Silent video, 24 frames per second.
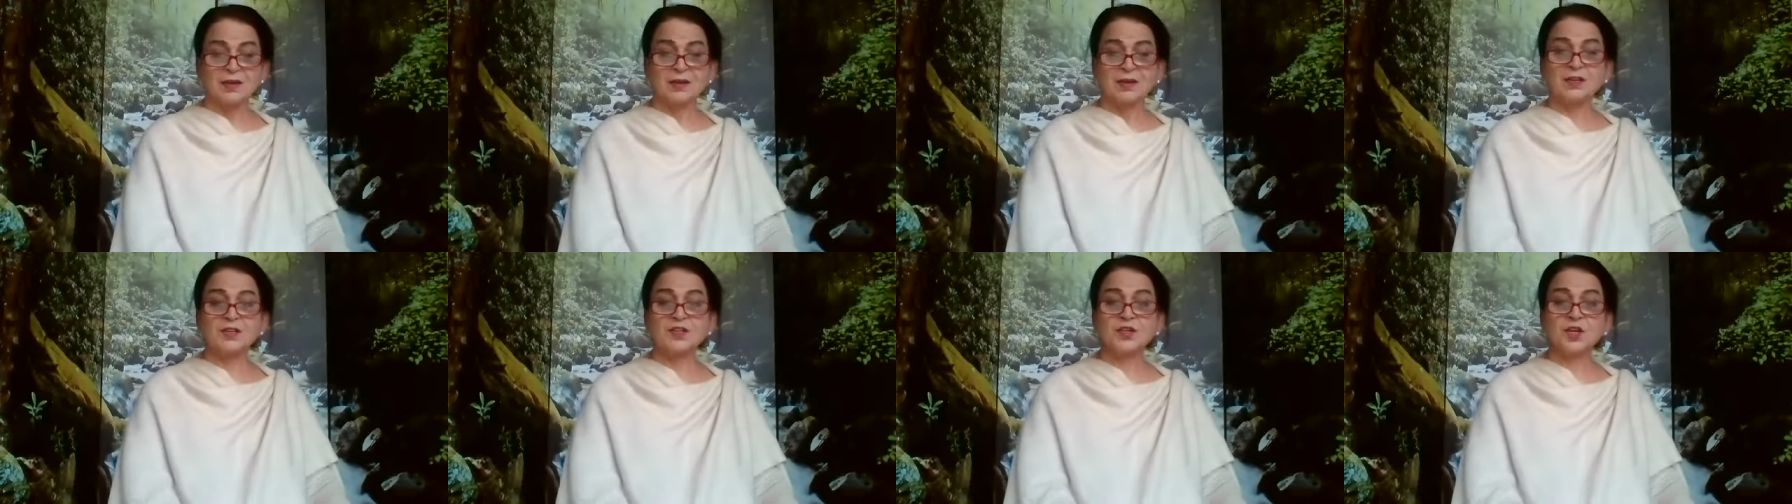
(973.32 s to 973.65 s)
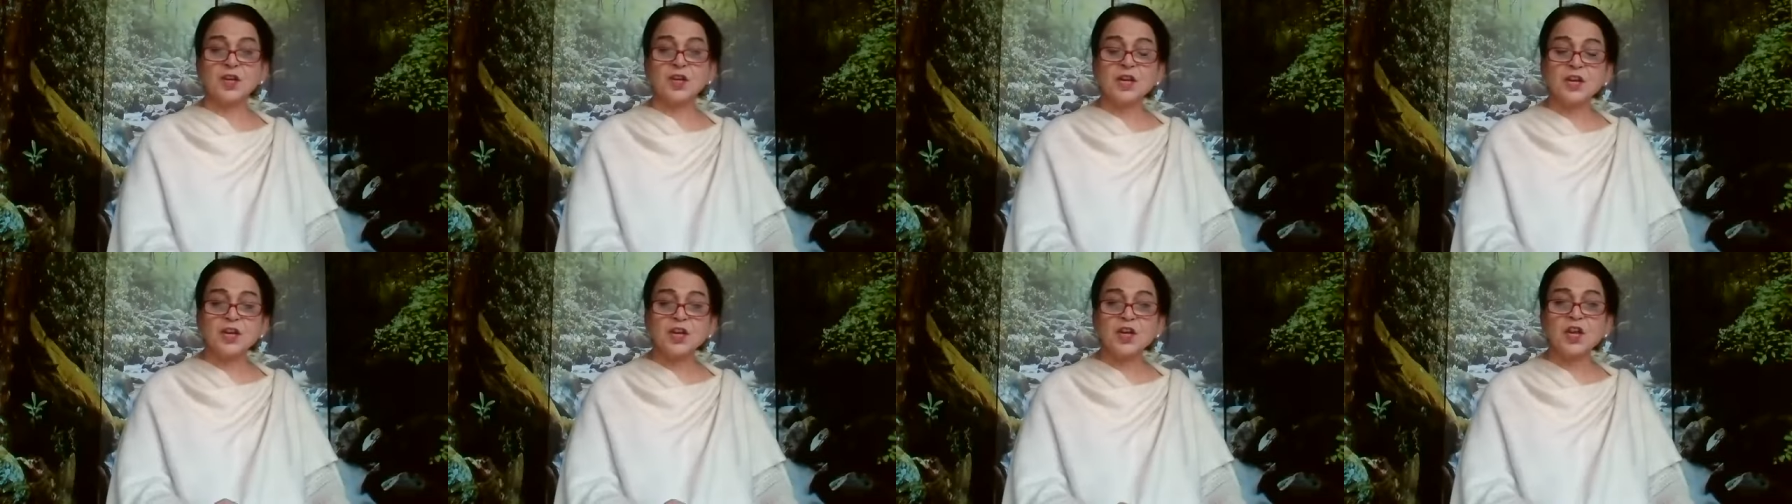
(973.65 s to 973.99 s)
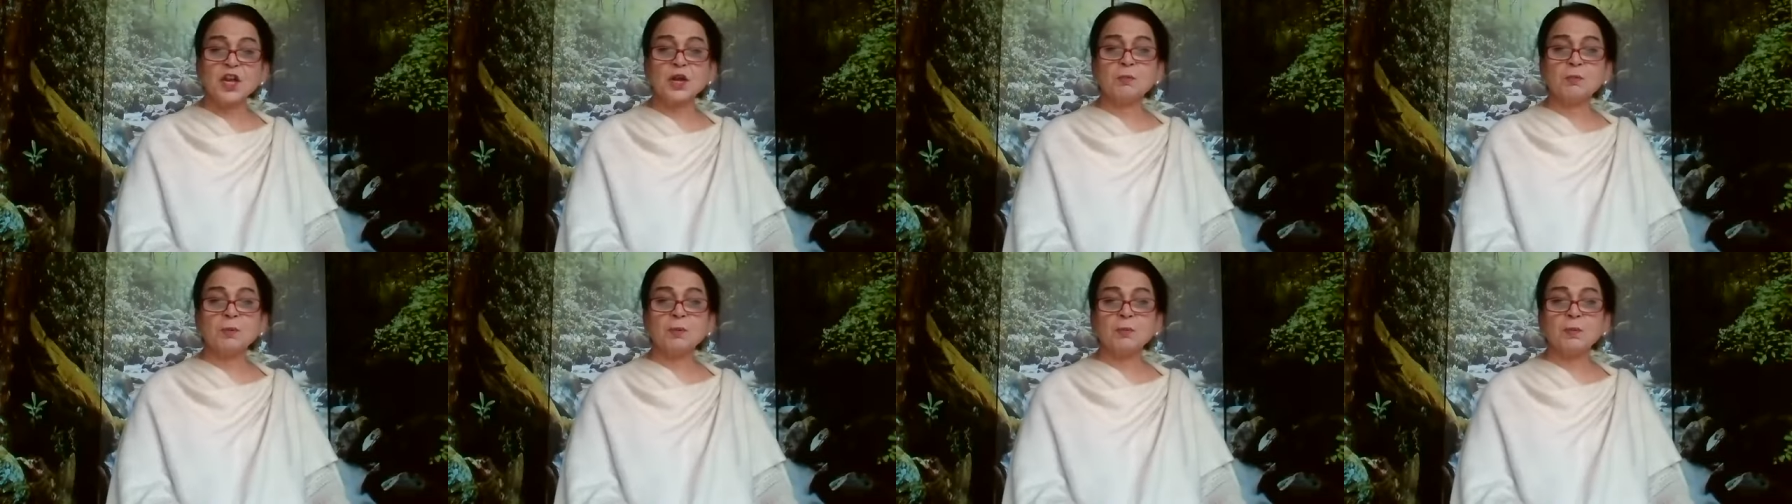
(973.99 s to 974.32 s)
It's
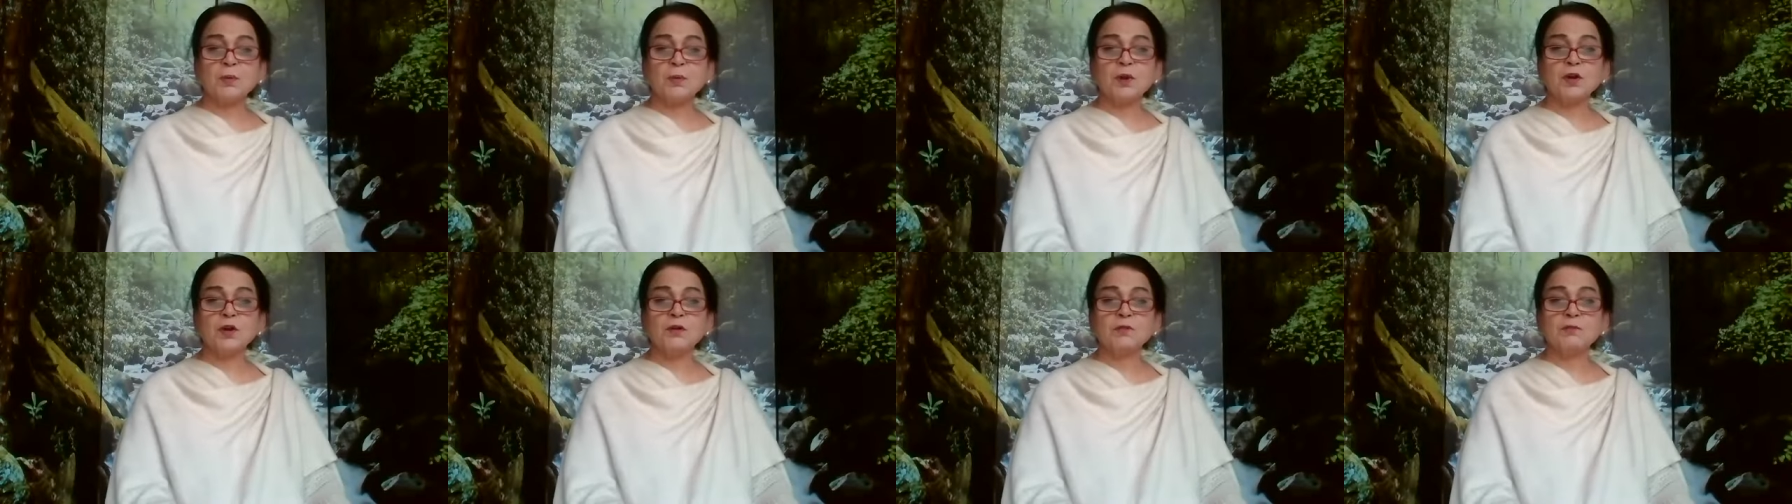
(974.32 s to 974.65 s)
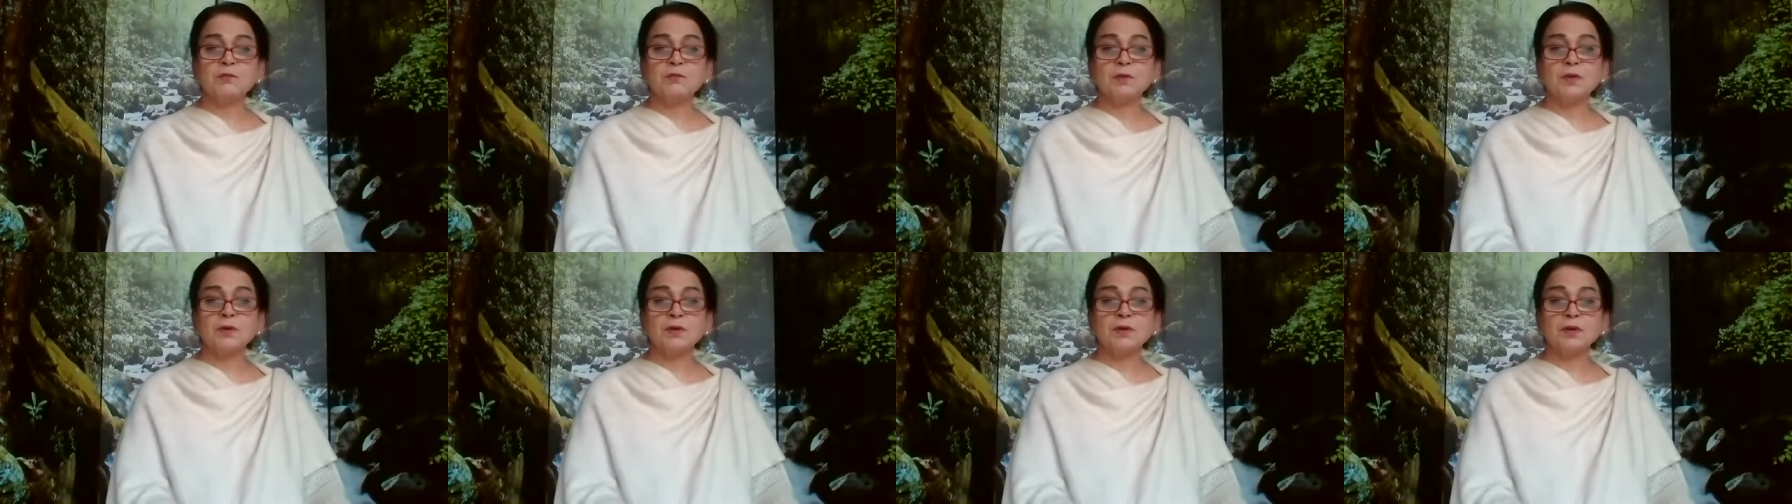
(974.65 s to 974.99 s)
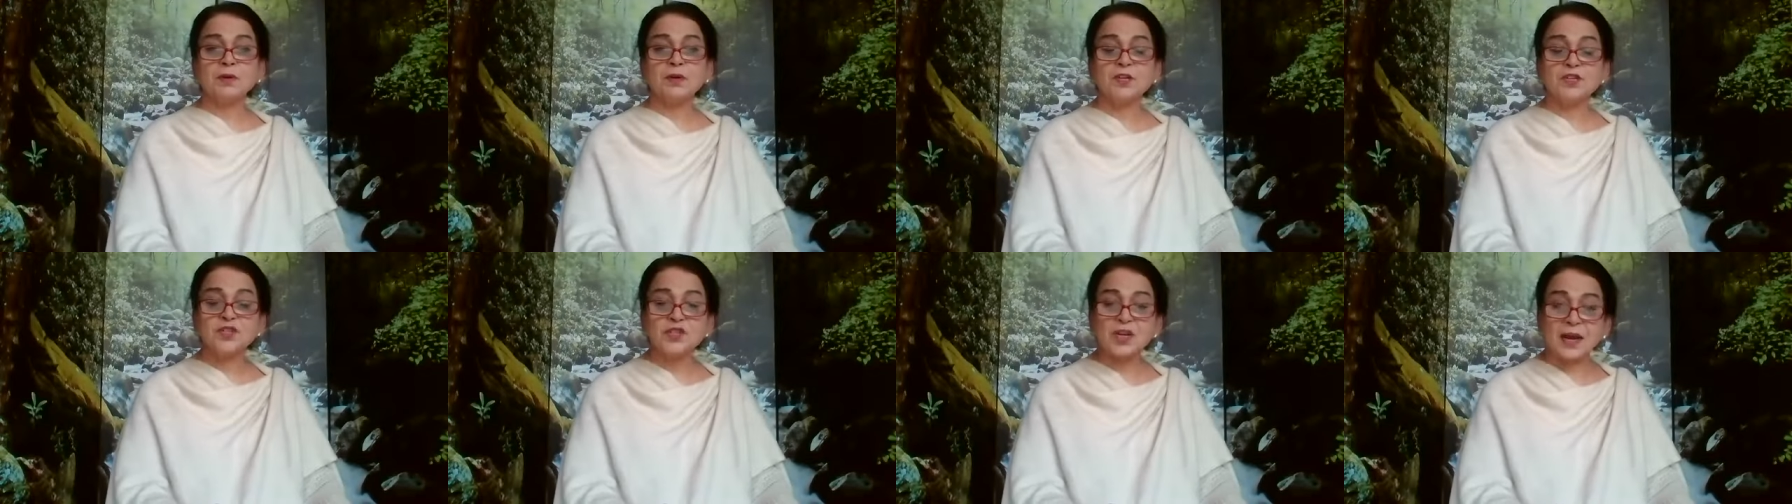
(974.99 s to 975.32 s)
incapable of uh,
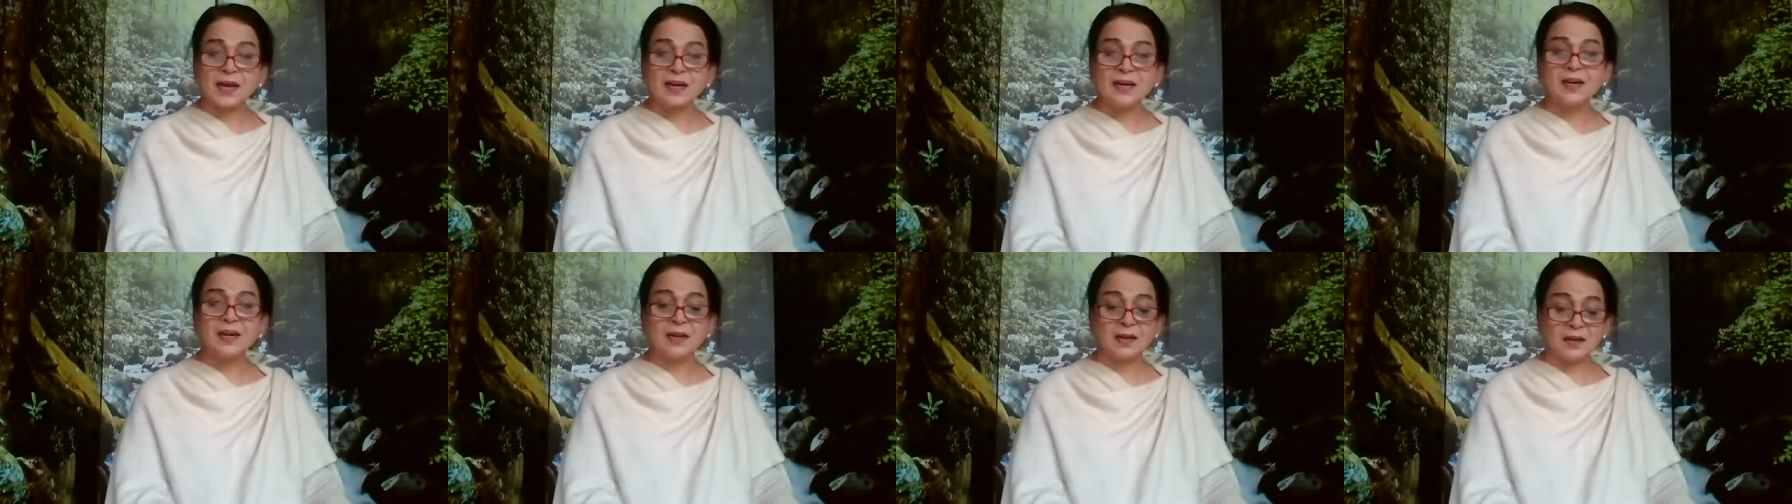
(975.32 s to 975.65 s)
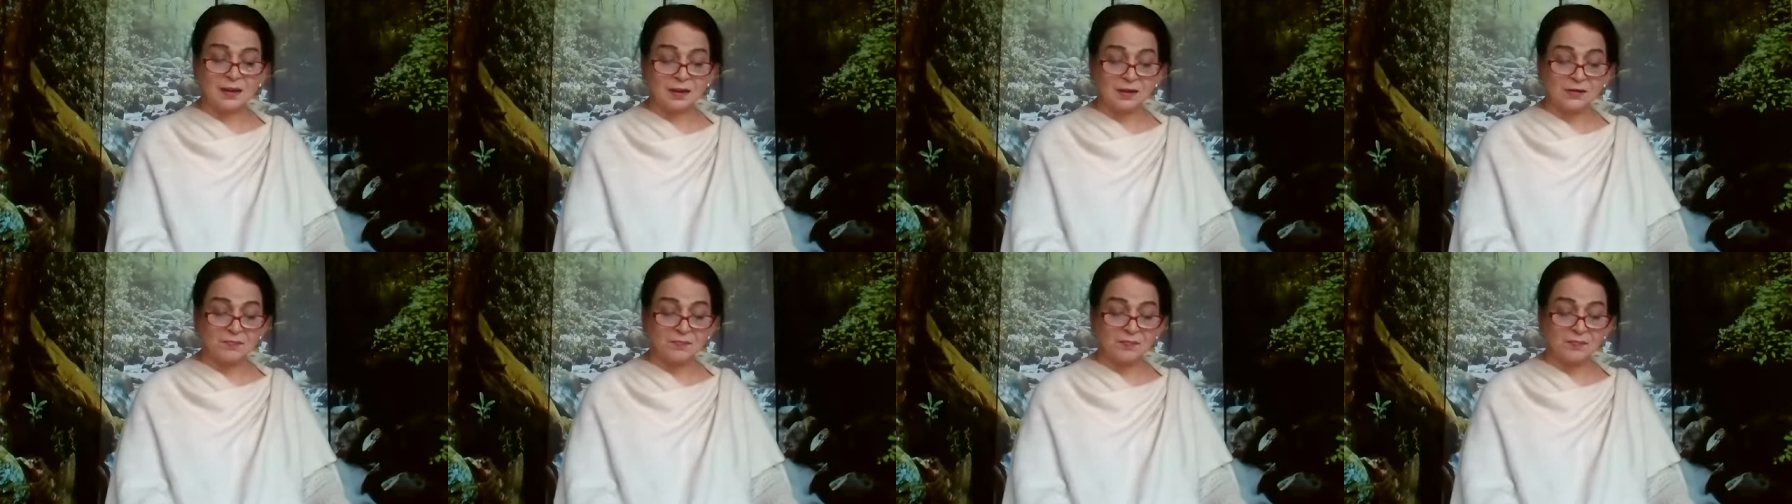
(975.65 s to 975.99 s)
deciding